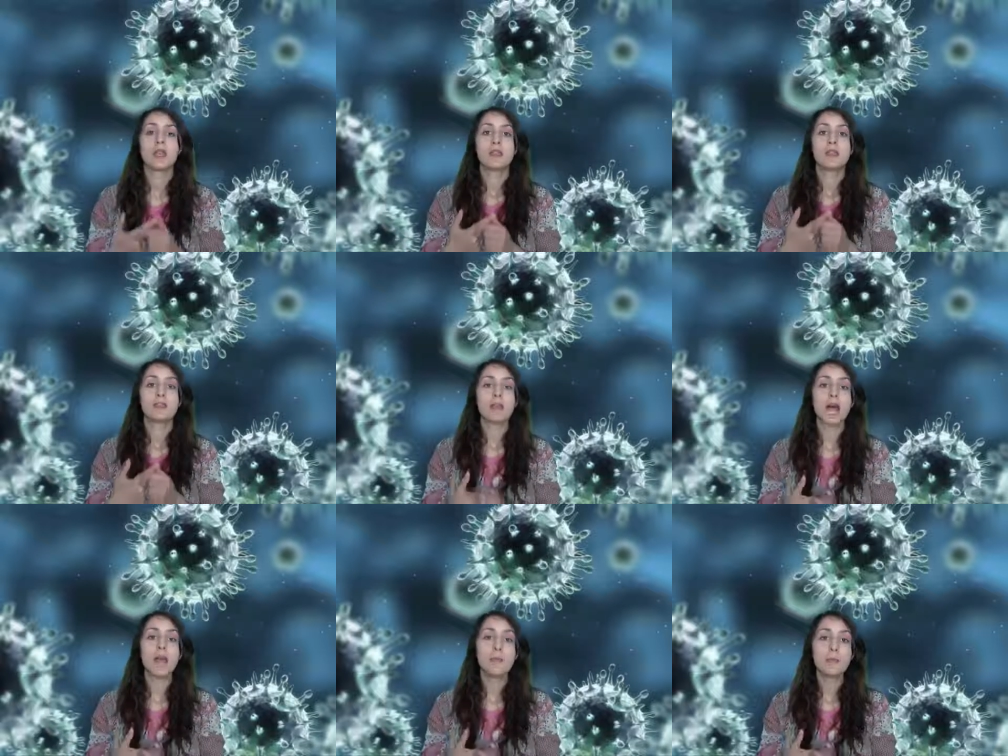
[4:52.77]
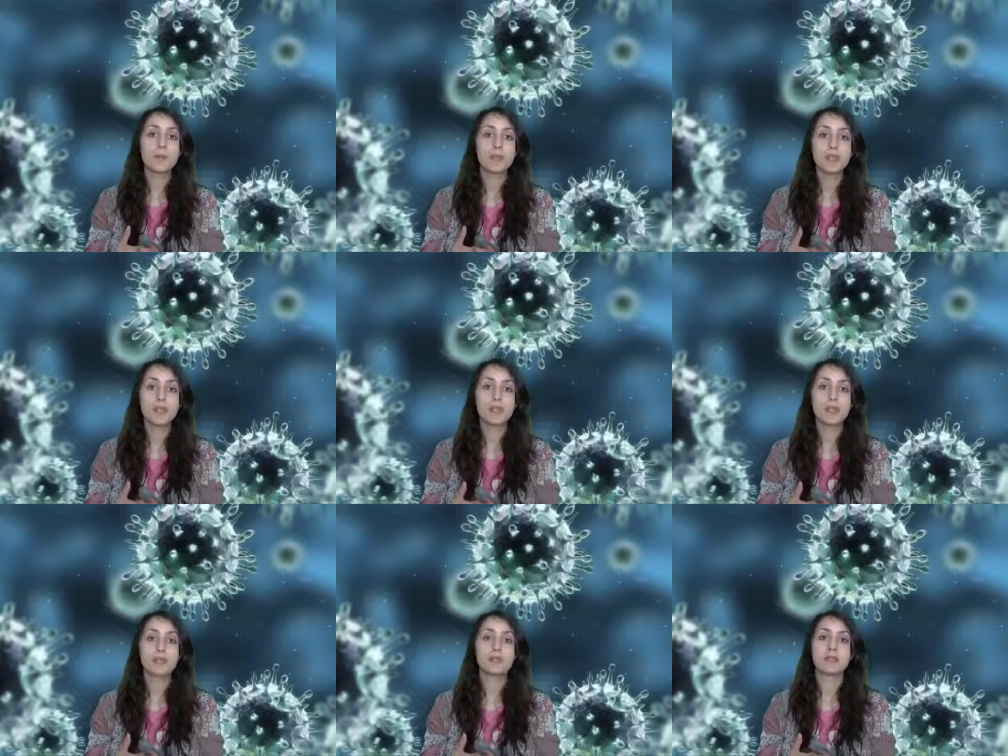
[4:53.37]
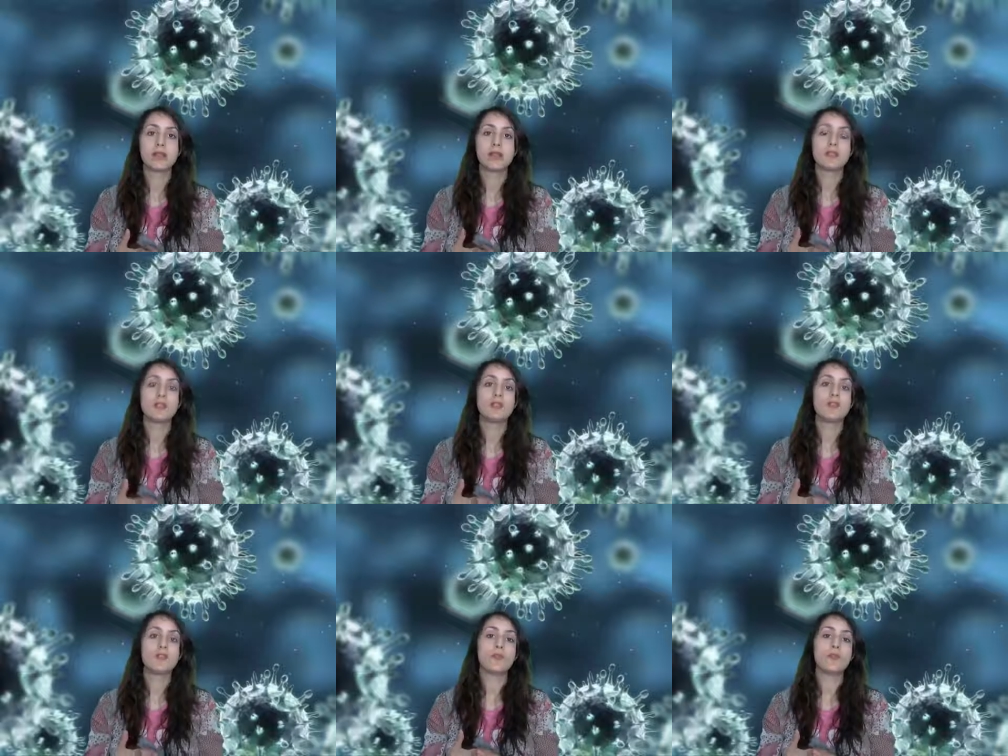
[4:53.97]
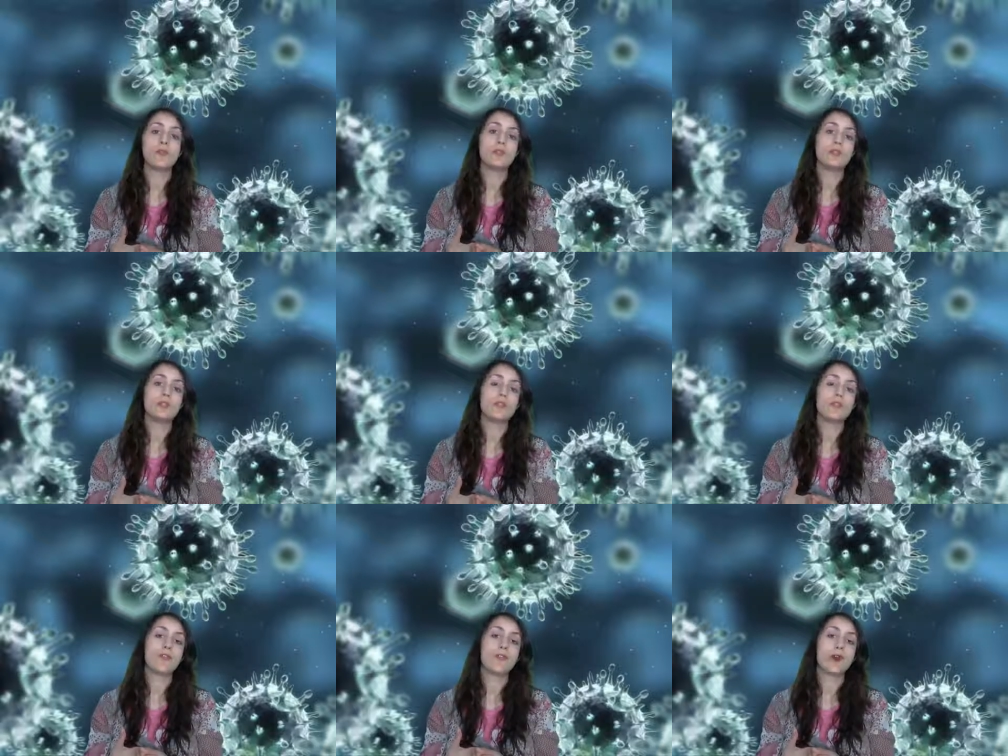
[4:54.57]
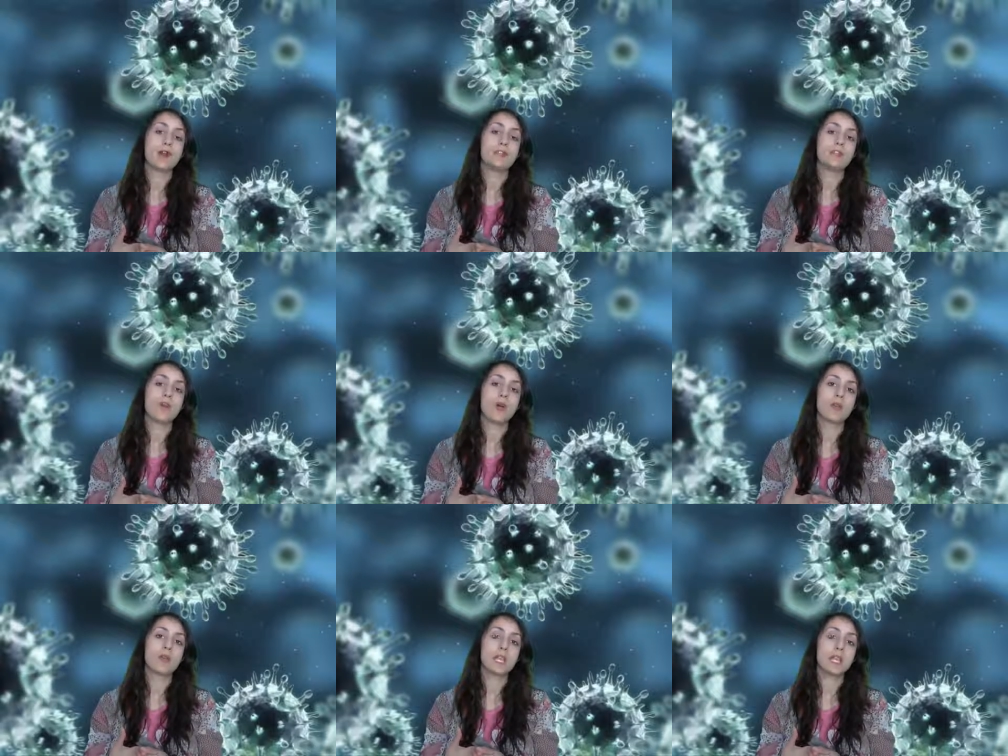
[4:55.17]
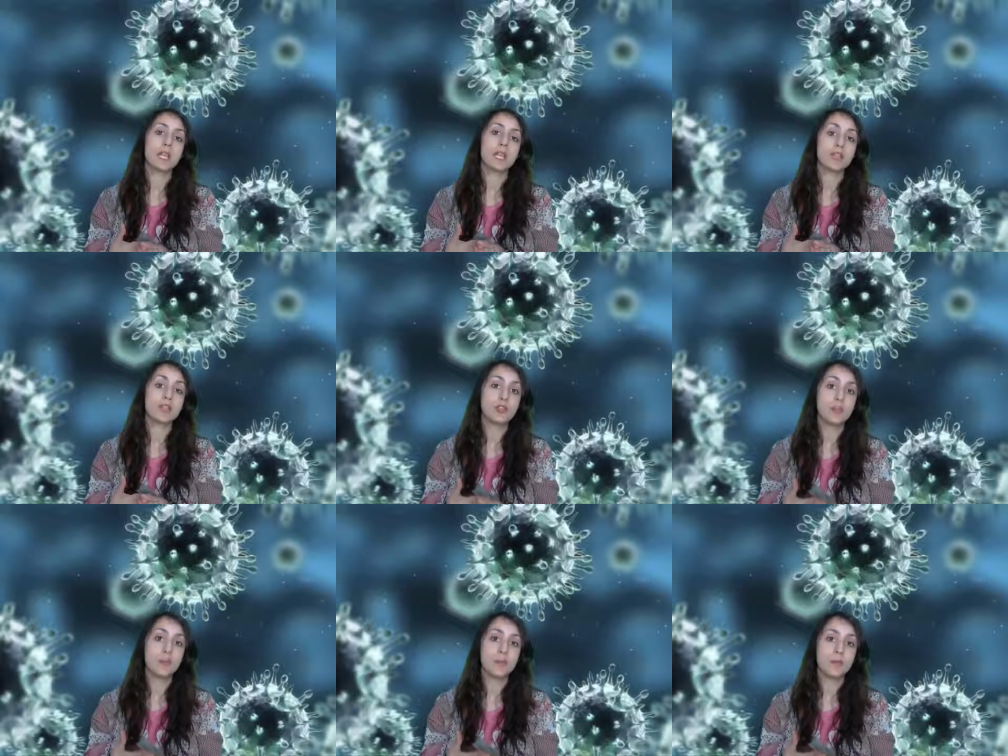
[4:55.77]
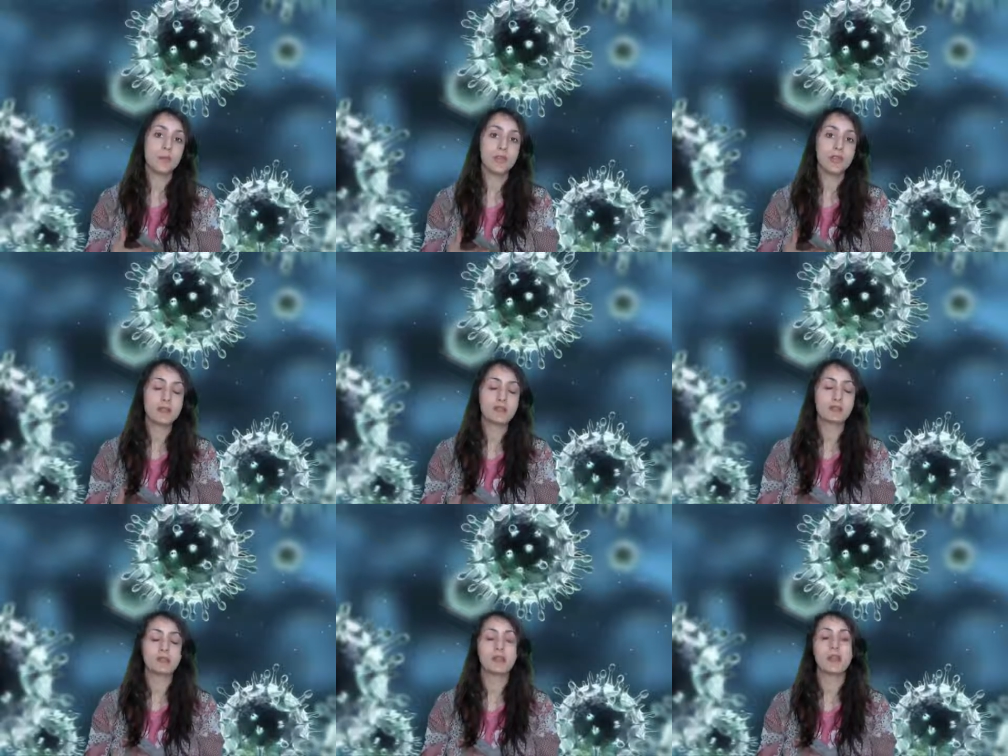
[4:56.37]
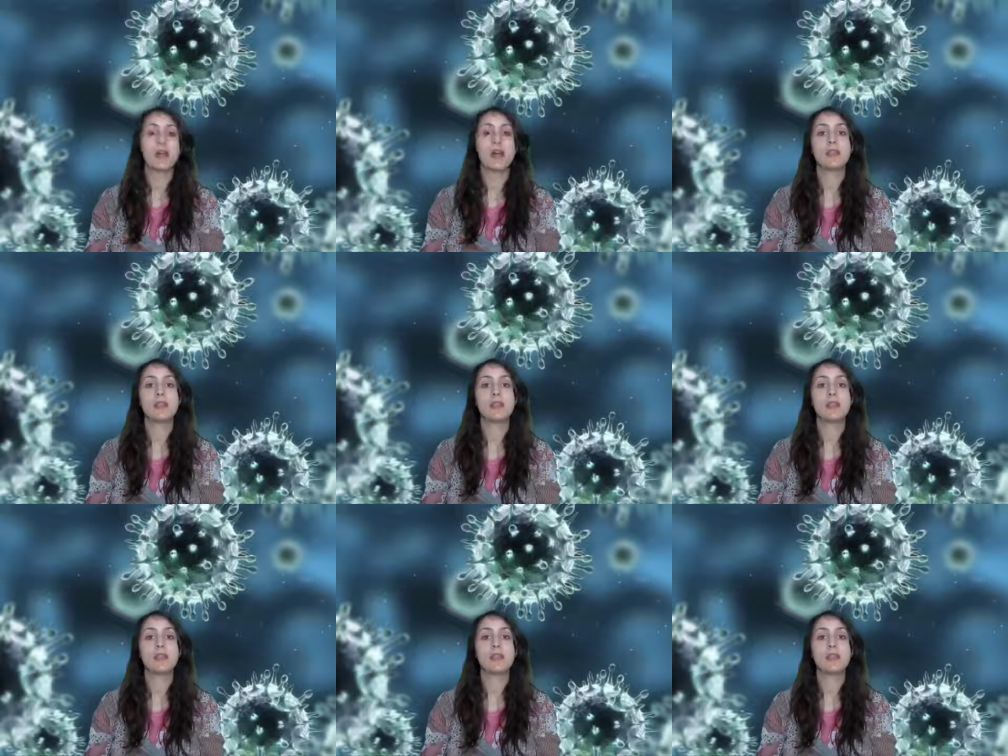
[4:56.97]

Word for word: The type B that you find only in human beings,